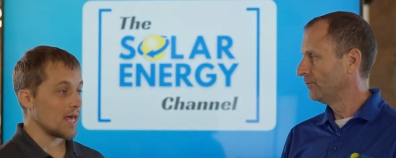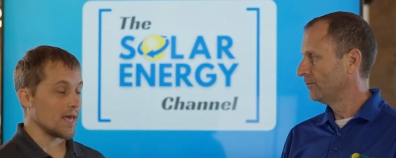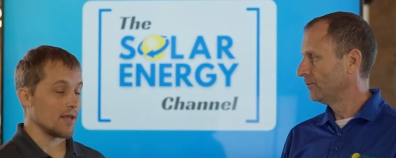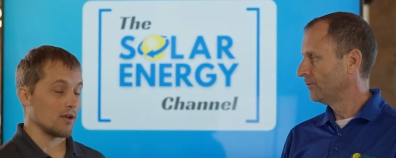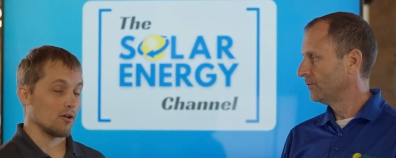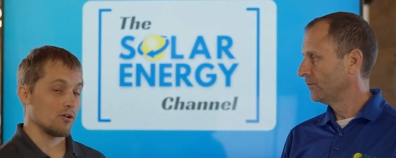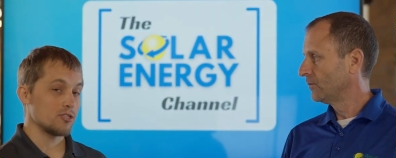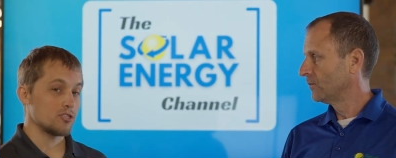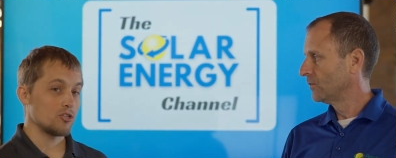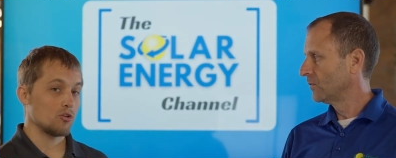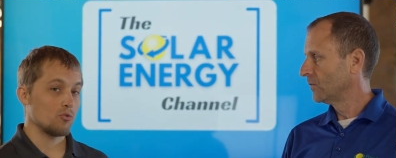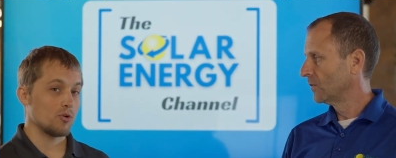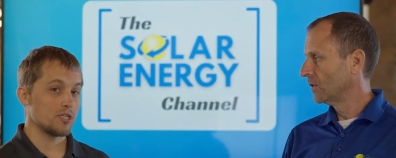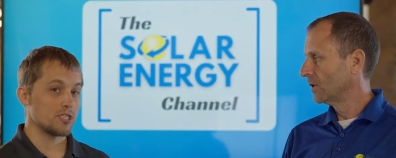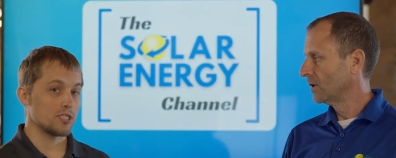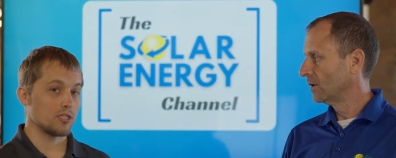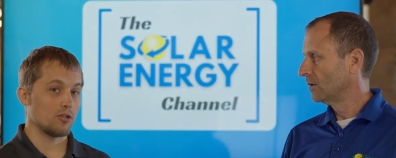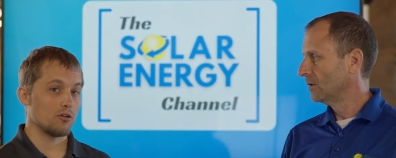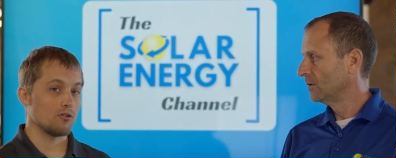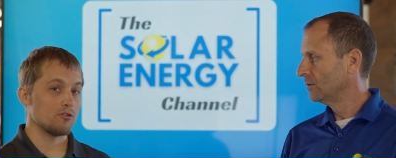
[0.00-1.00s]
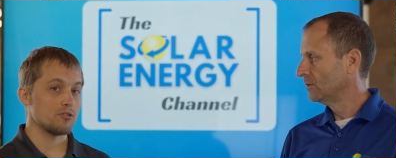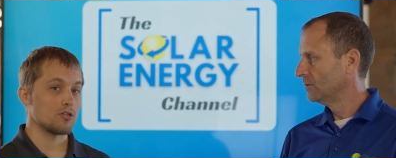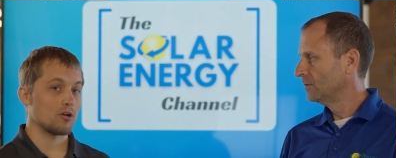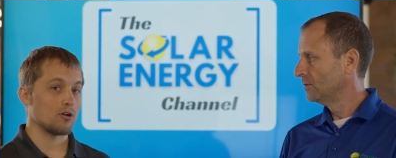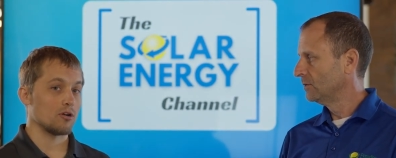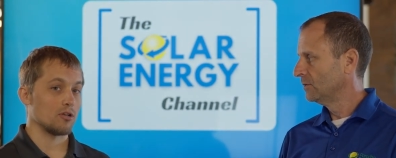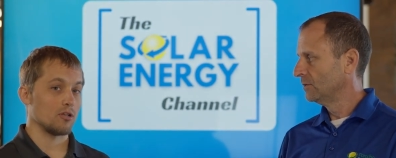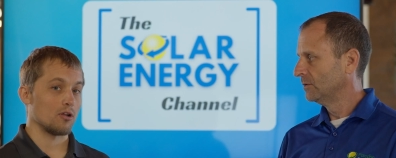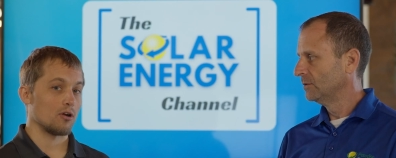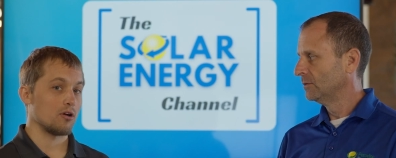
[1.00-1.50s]
Speaker 1: and also which loads
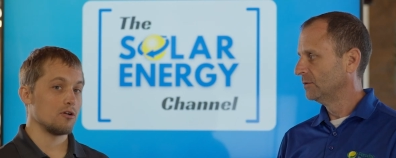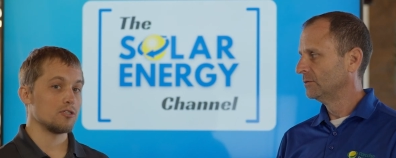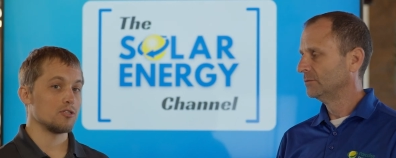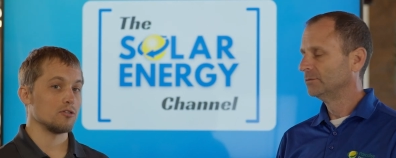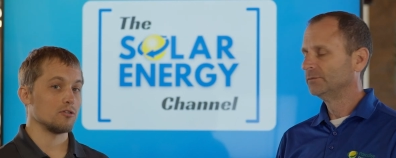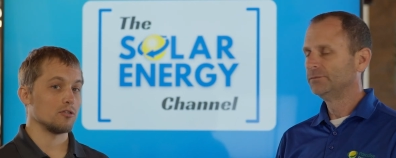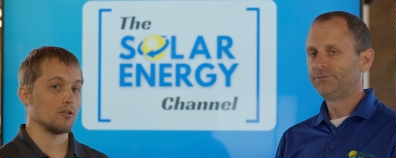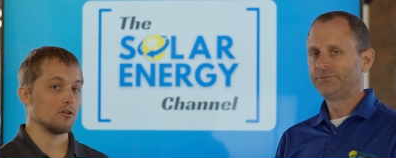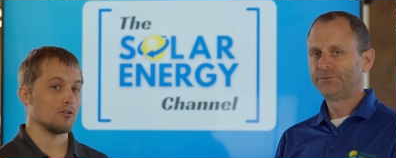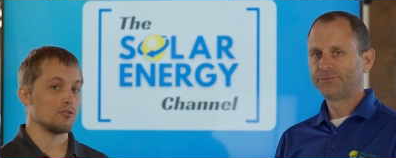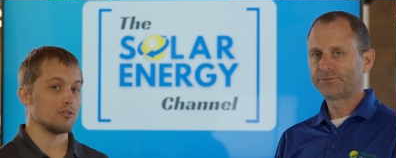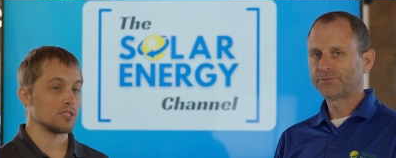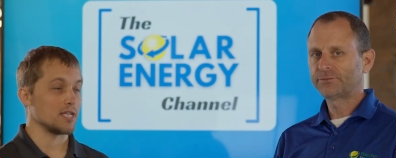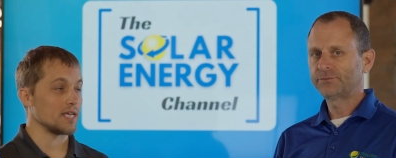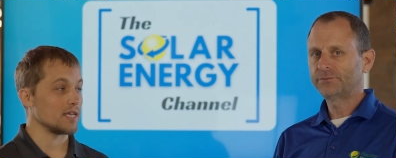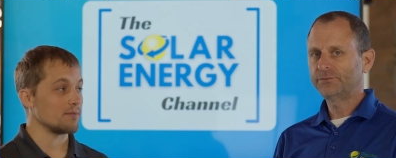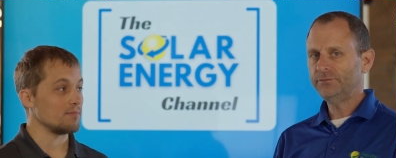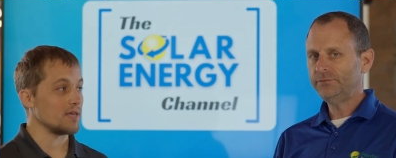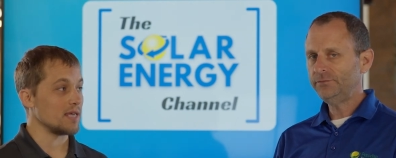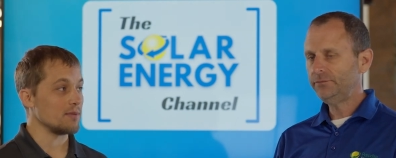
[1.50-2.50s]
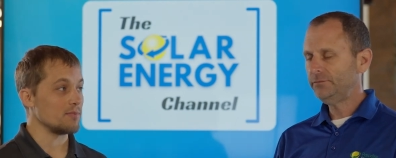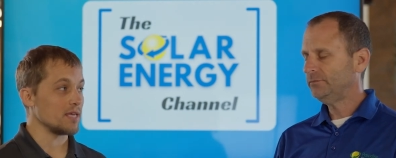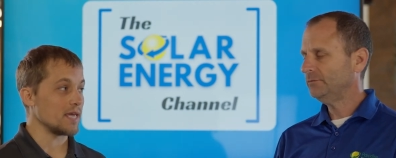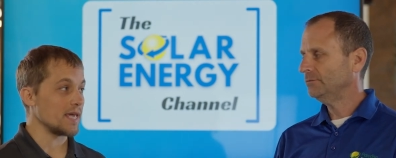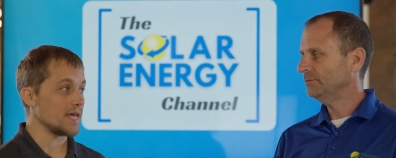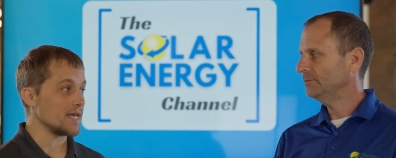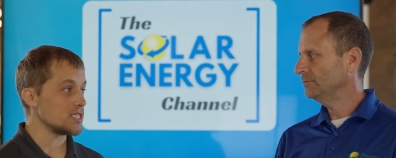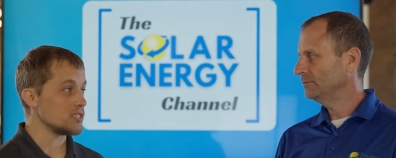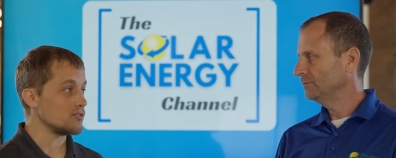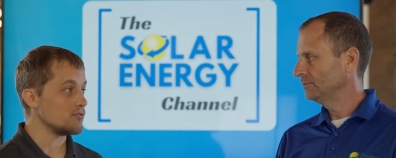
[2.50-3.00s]
are larger loads, like
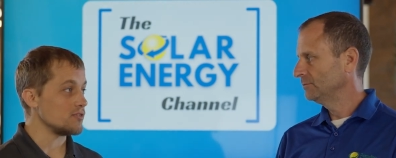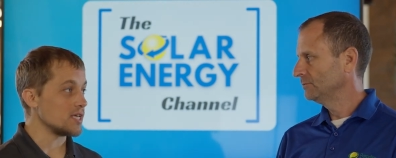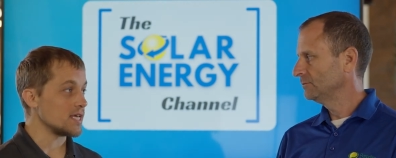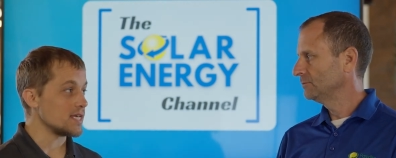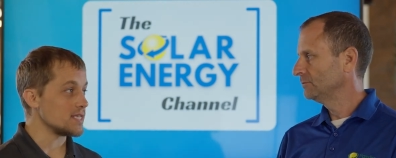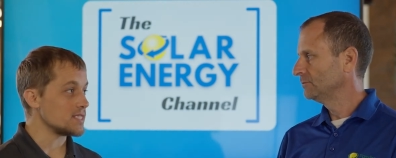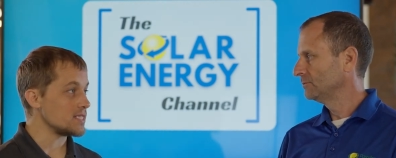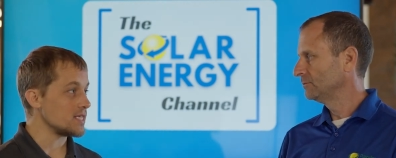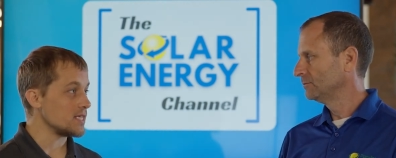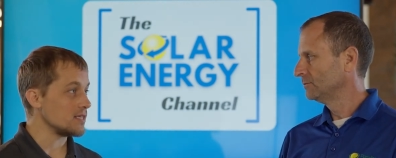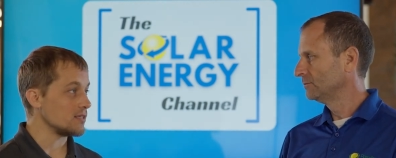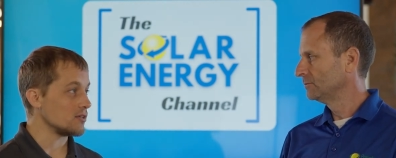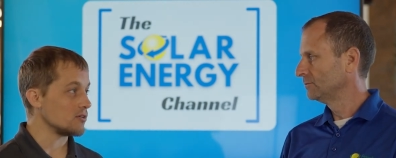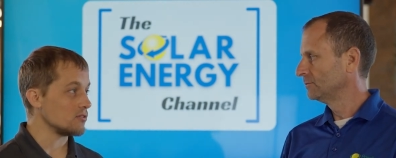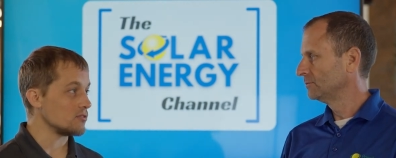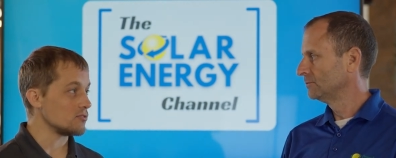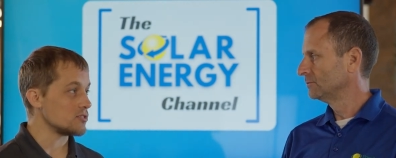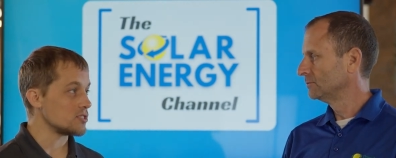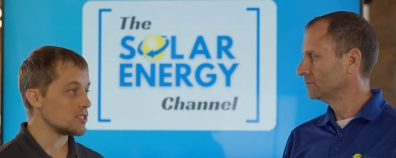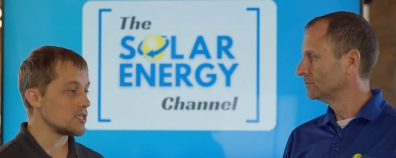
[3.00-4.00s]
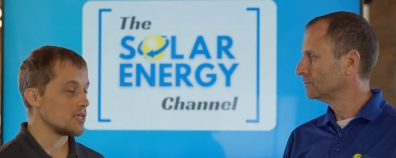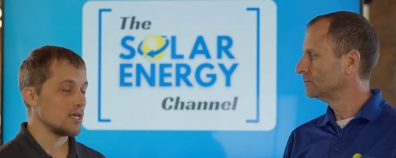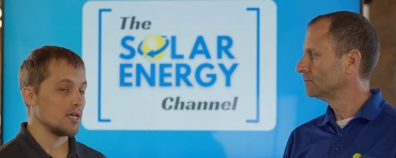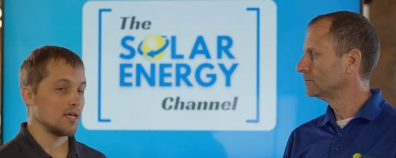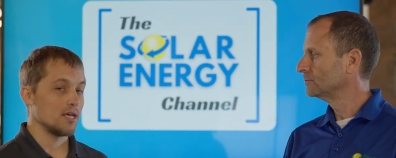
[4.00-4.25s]
maybe H V A C loads